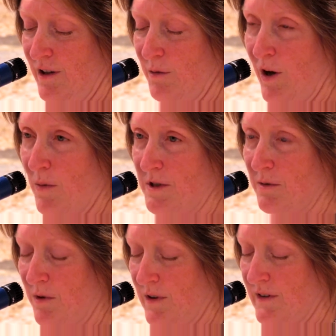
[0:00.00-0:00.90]
We hope she
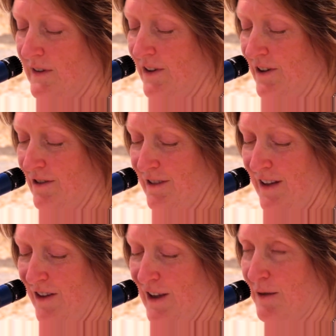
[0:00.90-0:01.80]
will consider
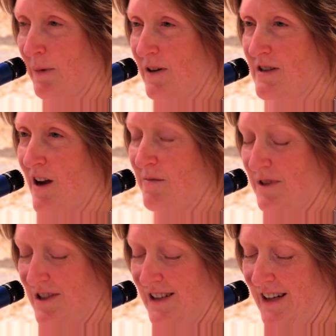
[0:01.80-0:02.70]
leaving the spare time
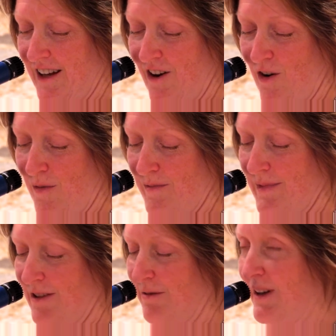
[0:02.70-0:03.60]
machine at home
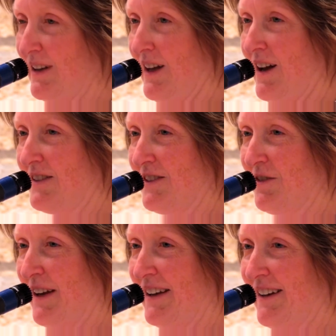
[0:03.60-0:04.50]
and really
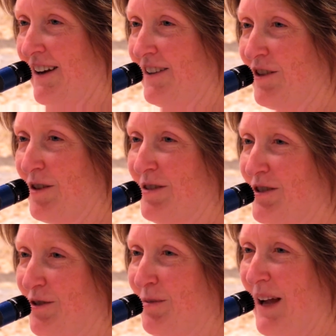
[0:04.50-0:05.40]
concentrate on her
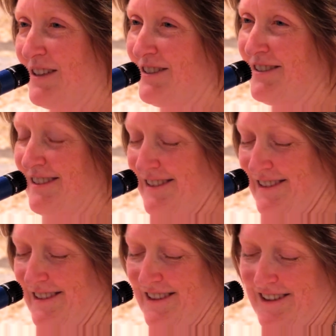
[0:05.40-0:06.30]
true passions,
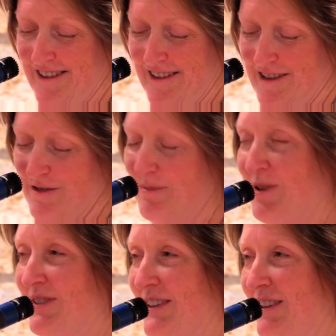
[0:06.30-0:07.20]

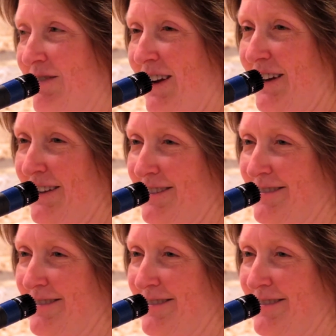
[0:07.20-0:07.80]
music and writing.